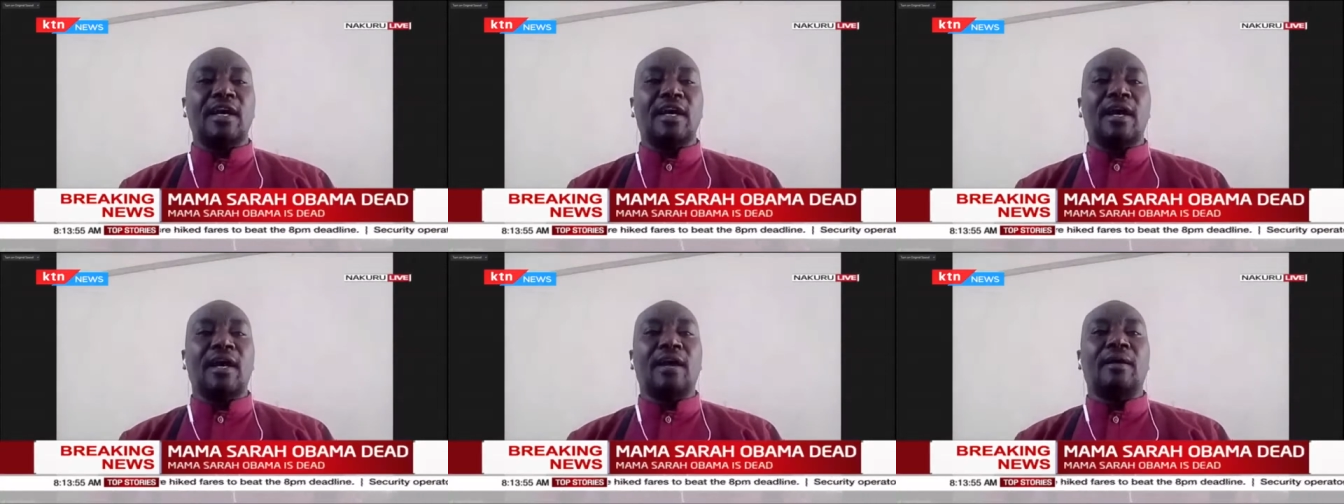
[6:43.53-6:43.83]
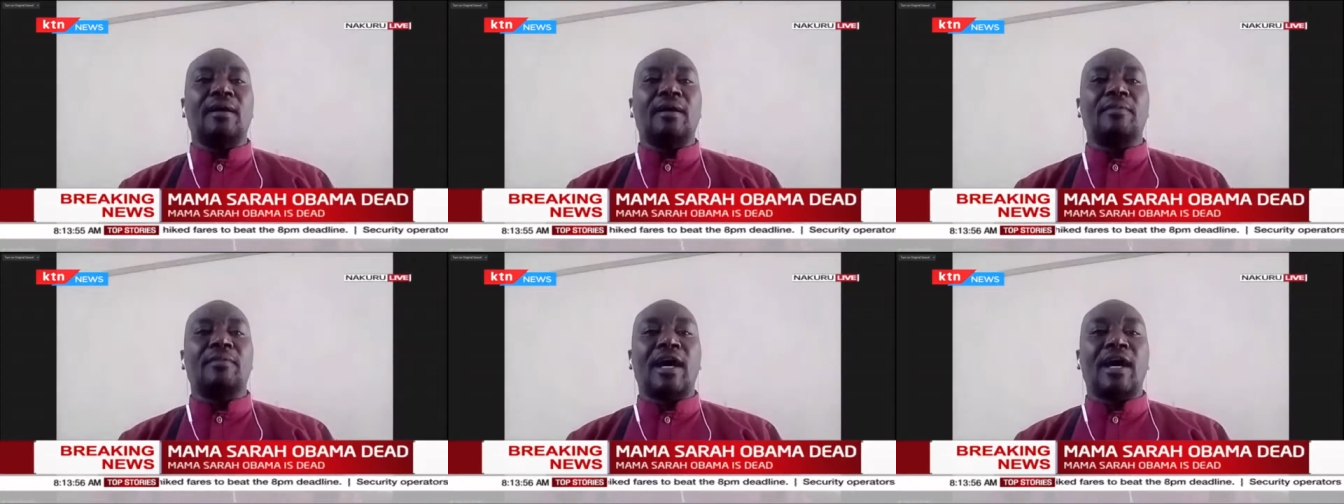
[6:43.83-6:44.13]

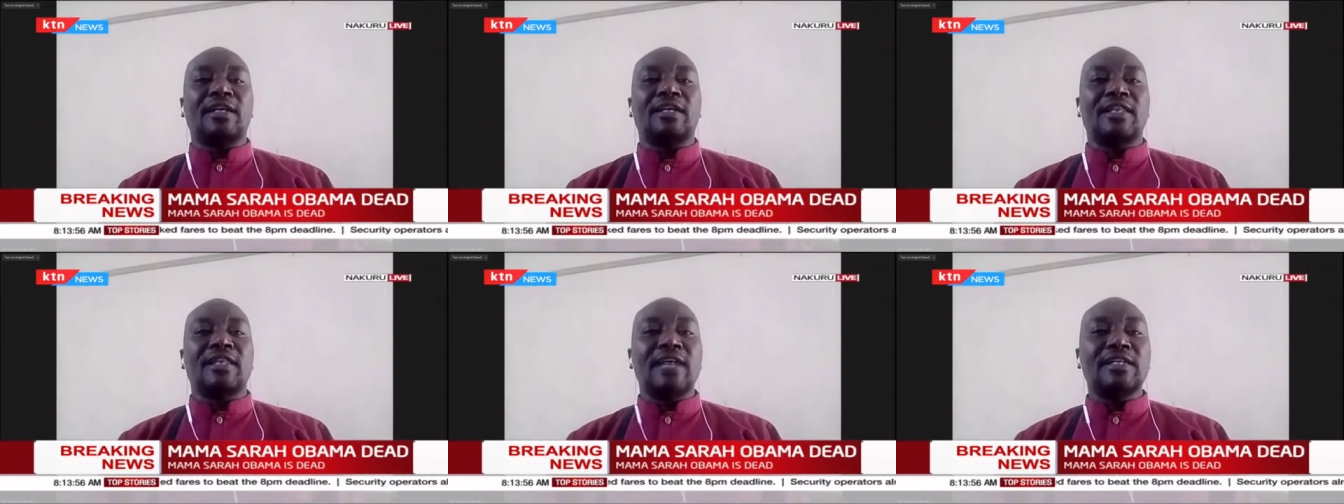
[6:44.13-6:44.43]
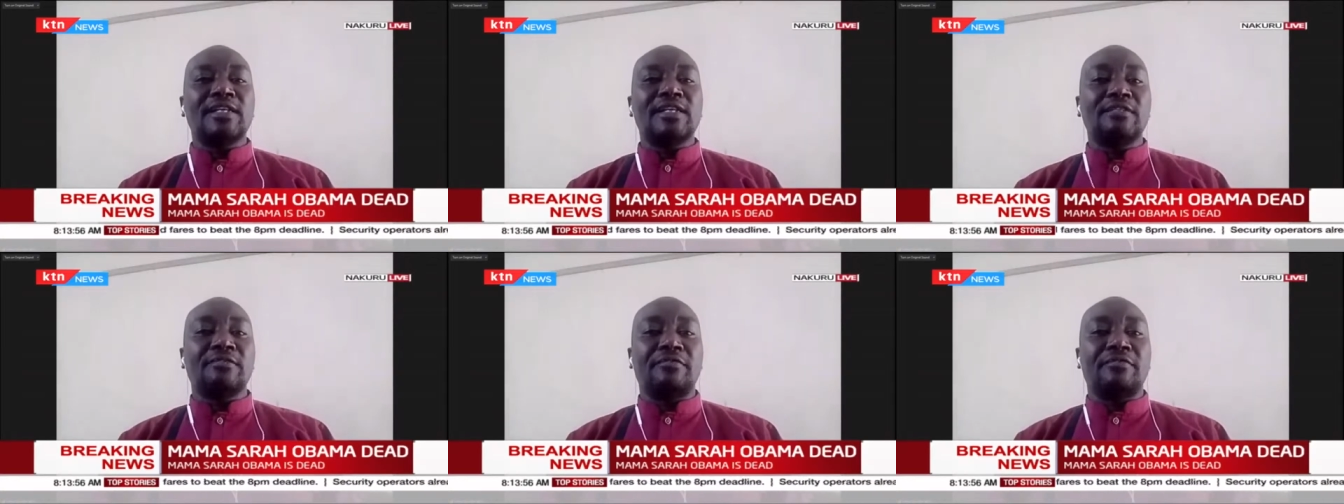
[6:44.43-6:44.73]
Um, and
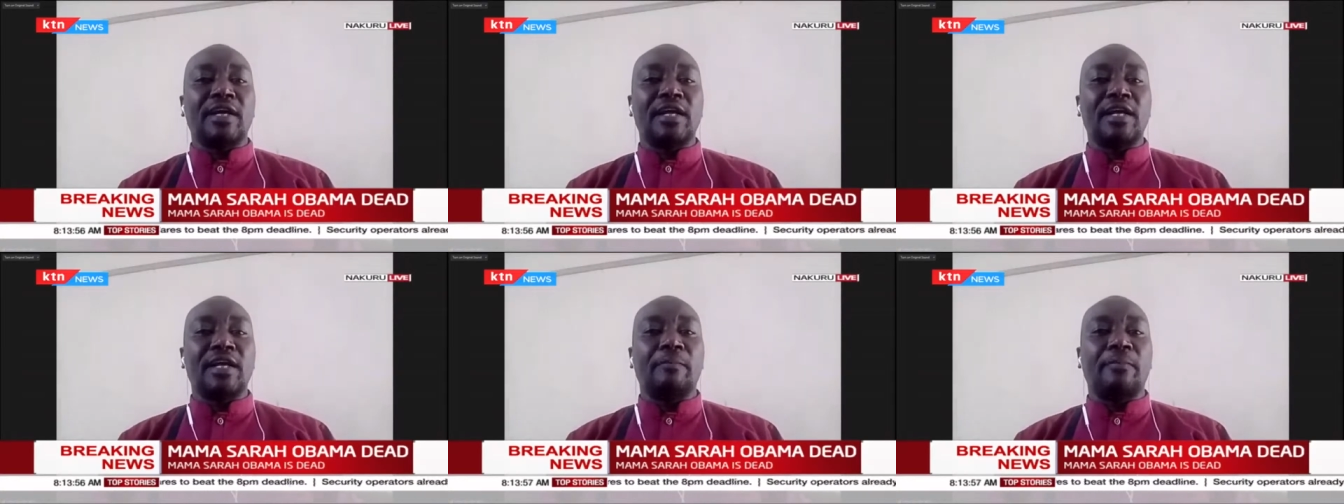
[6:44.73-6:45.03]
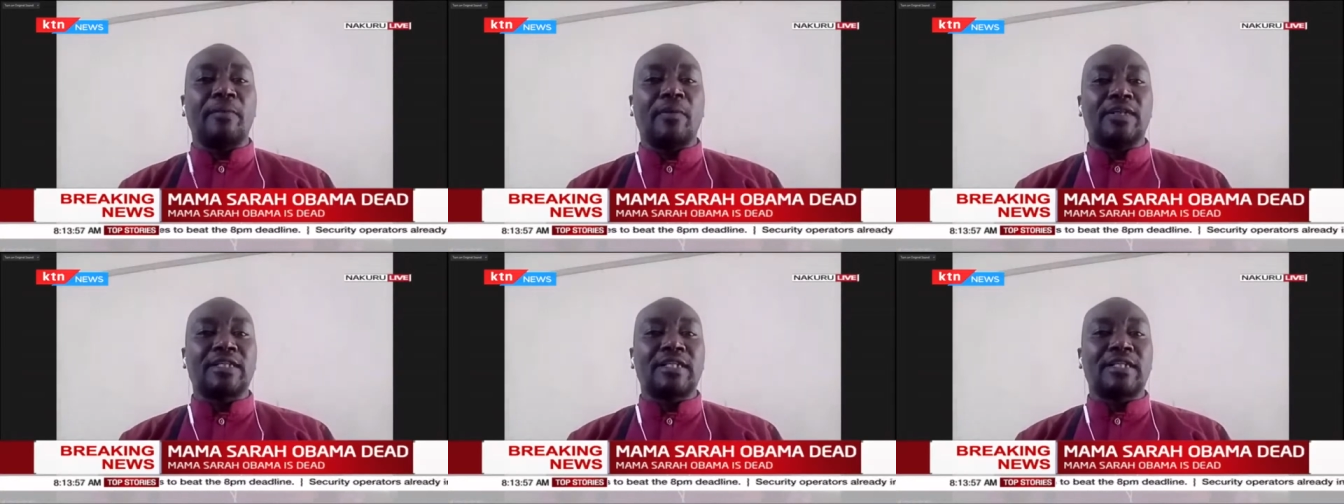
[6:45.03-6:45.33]
that is very
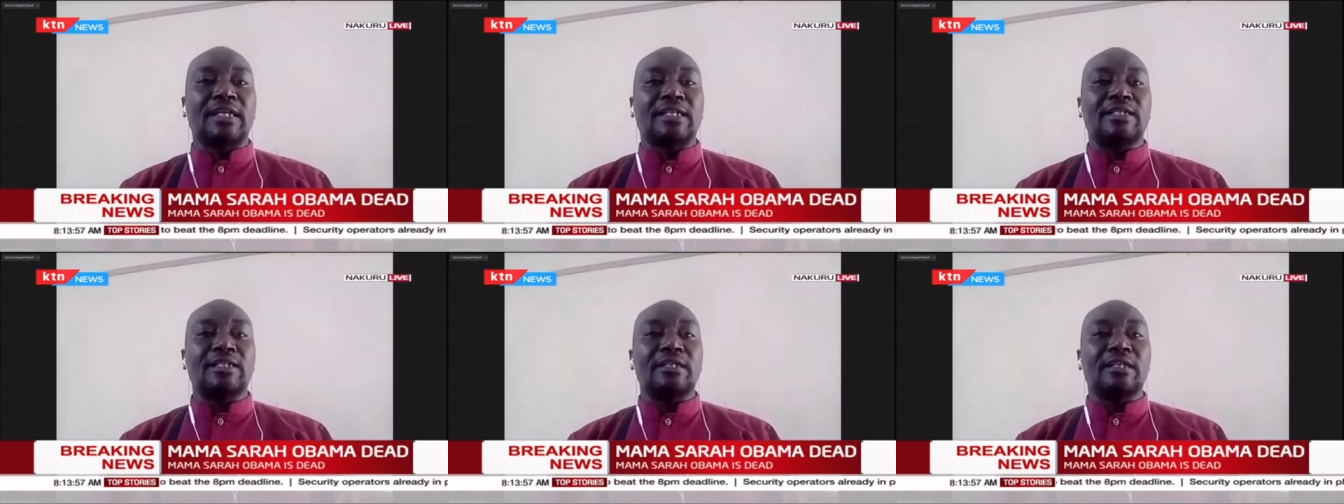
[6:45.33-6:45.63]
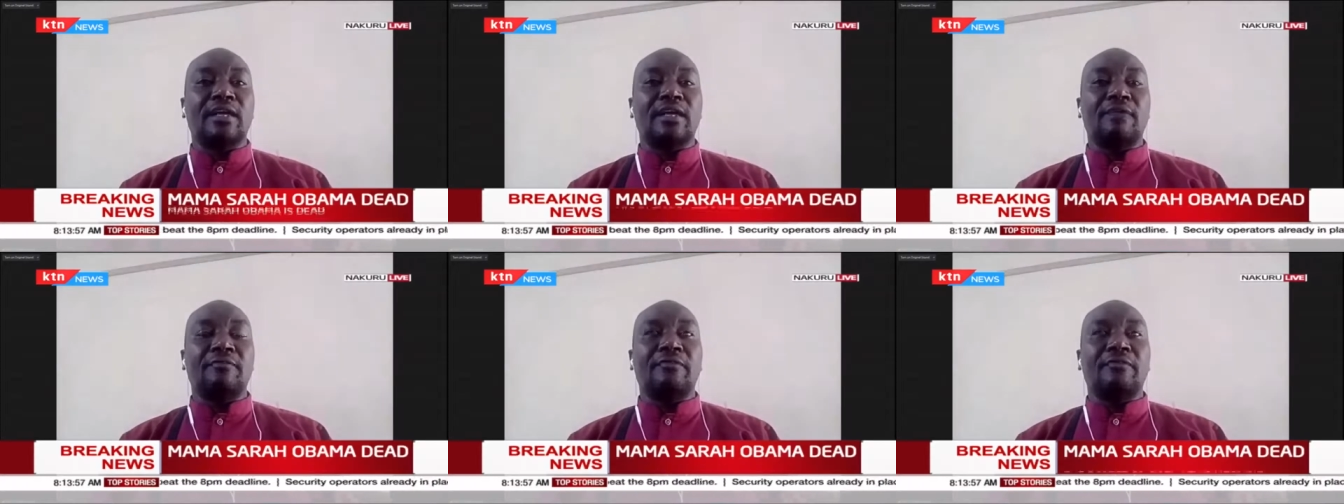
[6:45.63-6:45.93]
important
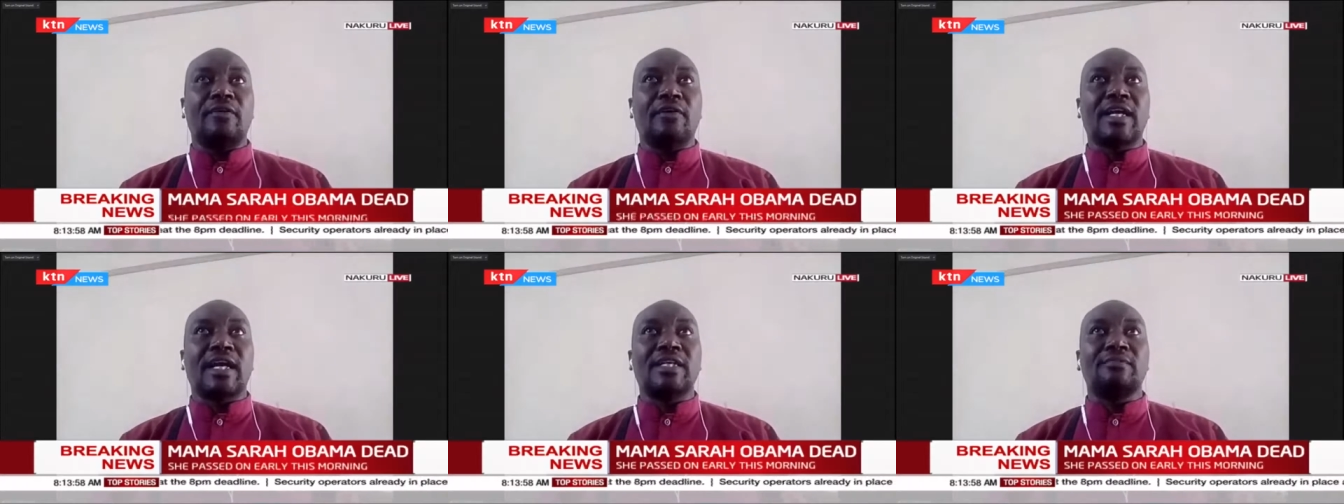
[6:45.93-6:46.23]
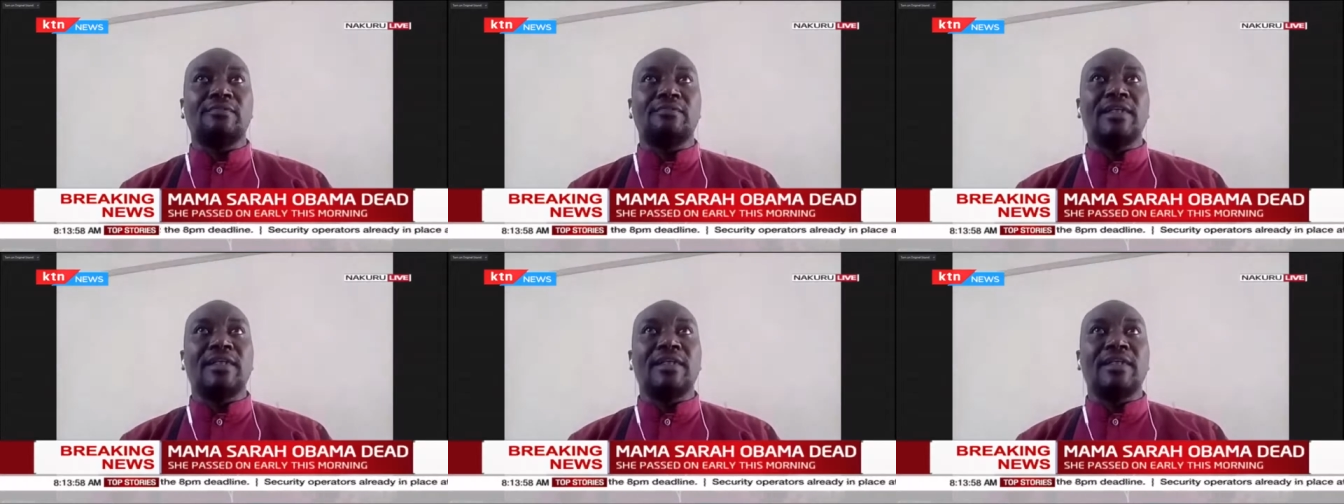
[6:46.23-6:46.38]
uh, for us.